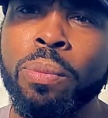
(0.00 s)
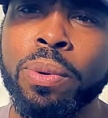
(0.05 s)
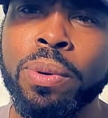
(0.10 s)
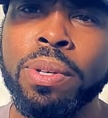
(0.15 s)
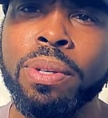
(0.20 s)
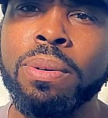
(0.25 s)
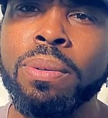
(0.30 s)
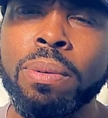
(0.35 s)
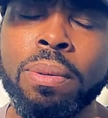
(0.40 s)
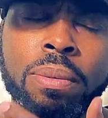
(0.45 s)

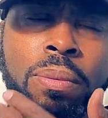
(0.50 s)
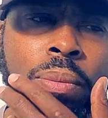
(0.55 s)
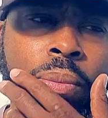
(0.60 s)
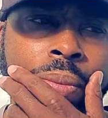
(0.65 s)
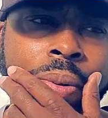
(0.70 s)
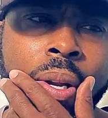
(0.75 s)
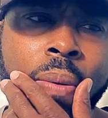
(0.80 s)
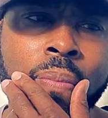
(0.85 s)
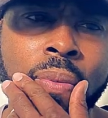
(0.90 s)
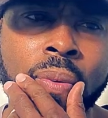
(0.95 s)
I'm doing
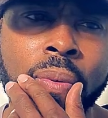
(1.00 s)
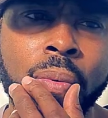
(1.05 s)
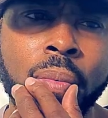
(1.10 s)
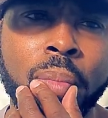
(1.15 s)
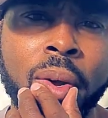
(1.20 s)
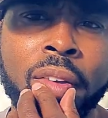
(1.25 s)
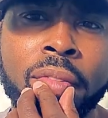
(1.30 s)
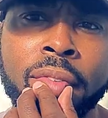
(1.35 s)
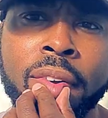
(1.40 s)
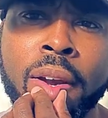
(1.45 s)
with
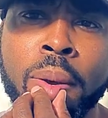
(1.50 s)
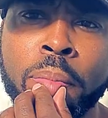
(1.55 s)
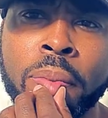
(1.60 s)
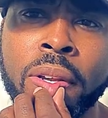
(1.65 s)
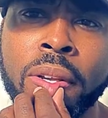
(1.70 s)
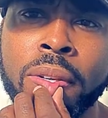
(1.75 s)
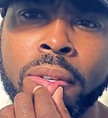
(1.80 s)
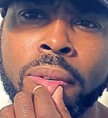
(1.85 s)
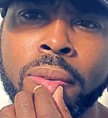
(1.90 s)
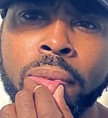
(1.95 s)
my
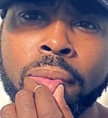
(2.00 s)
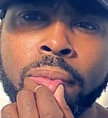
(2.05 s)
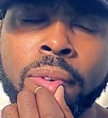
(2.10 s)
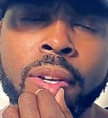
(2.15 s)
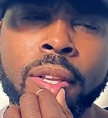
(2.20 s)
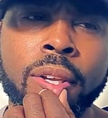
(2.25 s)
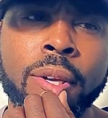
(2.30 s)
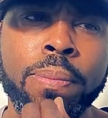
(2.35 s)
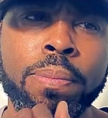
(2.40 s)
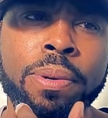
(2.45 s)
family is
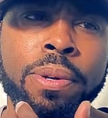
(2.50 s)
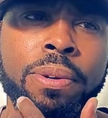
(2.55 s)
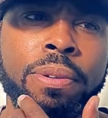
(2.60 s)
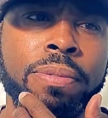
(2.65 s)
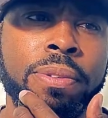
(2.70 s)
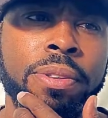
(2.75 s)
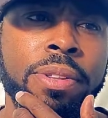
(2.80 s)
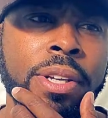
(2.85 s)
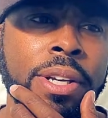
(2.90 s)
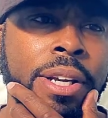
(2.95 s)
really a
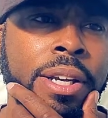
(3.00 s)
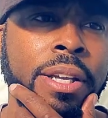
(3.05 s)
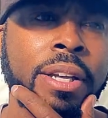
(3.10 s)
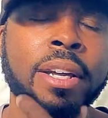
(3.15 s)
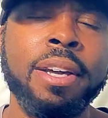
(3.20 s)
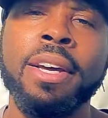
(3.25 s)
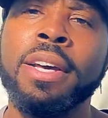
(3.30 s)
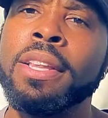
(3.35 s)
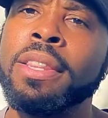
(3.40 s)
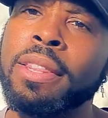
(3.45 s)
beautiful thing
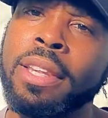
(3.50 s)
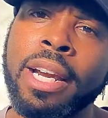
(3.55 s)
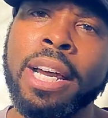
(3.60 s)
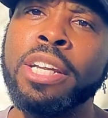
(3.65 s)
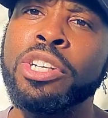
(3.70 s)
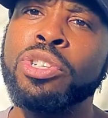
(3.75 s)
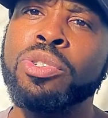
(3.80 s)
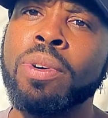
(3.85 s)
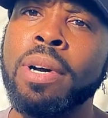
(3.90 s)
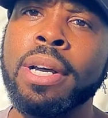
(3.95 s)
that
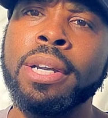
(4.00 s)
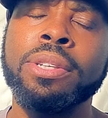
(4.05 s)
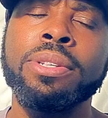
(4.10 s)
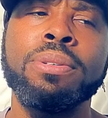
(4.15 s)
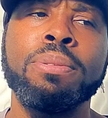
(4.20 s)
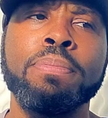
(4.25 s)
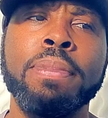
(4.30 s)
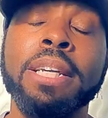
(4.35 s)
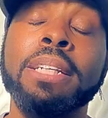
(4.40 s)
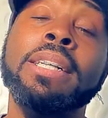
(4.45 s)
I try
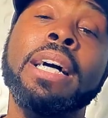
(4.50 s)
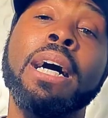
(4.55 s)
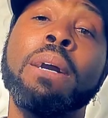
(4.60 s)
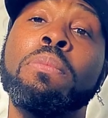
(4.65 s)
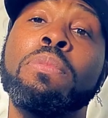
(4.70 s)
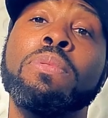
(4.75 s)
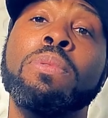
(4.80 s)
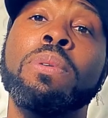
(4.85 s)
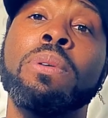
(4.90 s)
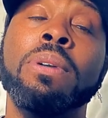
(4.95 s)
to make
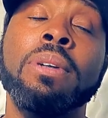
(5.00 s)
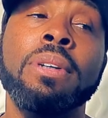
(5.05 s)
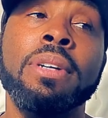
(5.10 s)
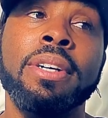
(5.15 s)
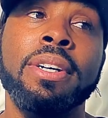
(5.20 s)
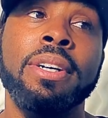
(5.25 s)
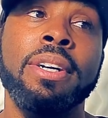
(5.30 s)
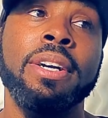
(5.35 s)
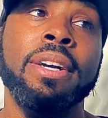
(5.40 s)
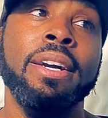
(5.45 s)
time for.
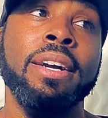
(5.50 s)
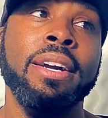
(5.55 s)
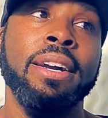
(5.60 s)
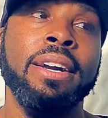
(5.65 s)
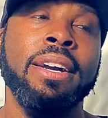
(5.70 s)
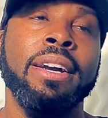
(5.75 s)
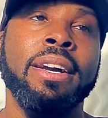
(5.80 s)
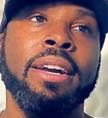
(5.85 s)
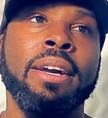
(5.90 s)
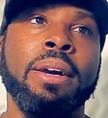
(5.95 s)

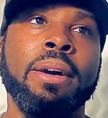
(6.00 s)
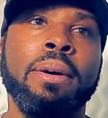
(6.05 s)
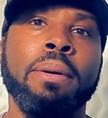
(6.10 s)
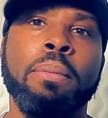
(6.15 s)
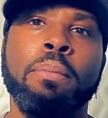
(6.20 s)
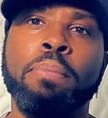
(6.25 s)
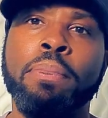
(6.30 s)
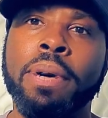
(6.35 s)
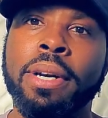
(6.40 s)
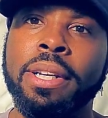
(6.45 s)

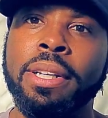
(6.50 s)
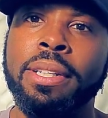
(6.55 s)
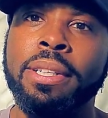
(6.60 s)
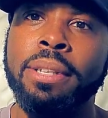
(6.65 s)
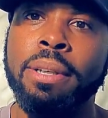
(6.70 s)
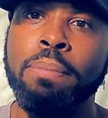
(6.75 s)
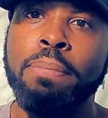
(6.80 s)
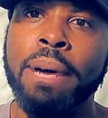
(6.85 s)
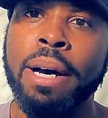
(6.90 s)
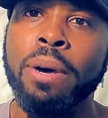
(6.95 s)
But
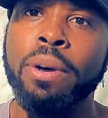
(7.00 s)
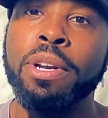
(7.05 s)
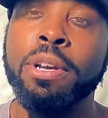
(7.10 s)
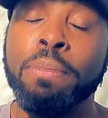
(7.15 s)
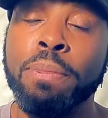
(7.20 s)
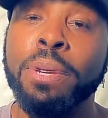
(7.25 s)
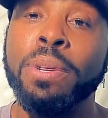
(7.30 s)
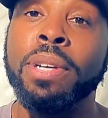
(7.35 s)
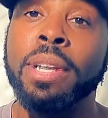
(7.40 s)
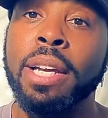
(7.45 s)
it's about
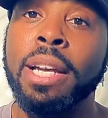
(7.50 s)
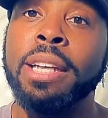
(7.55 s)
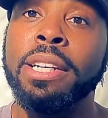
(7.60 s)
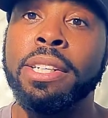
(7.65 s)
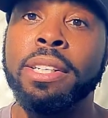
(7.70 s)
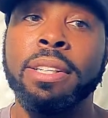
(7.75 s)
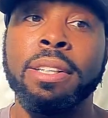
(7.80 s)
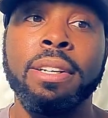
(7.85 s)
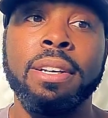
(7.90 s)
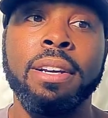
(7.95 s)

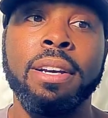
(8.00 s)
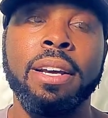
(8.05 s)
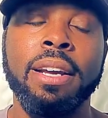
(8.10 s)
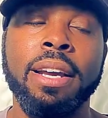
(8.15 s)
communication.